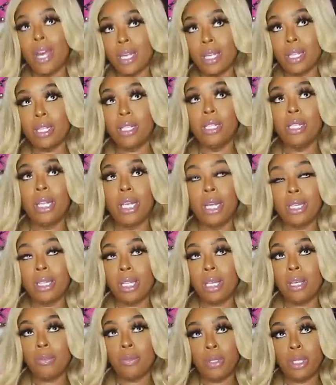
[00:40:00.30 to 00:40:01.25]
I could
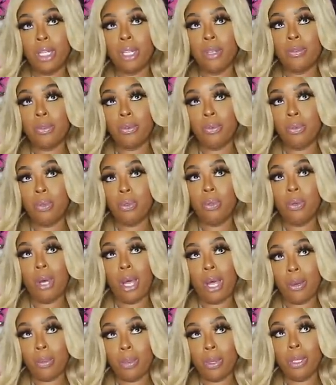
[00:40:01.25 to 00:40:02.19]
collect every Neverfull,
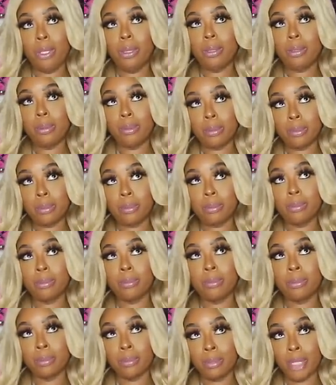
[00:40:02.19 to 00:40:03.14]
I will.
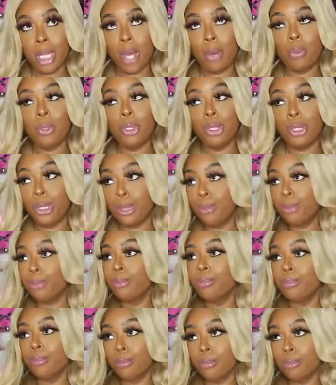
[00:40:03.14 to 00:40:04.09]
I would.
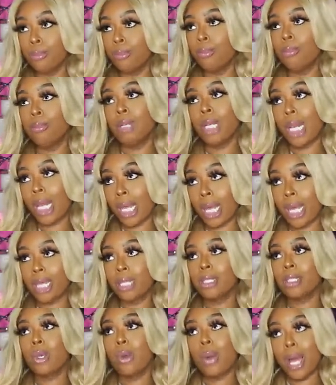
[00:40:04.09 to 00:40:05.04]
But I
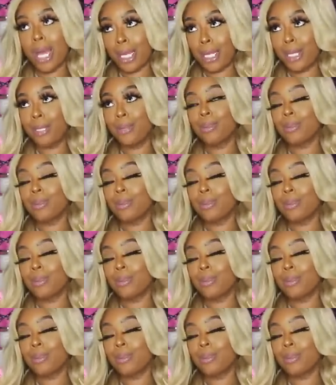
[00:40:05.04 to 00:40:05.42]
can't, so I ain't.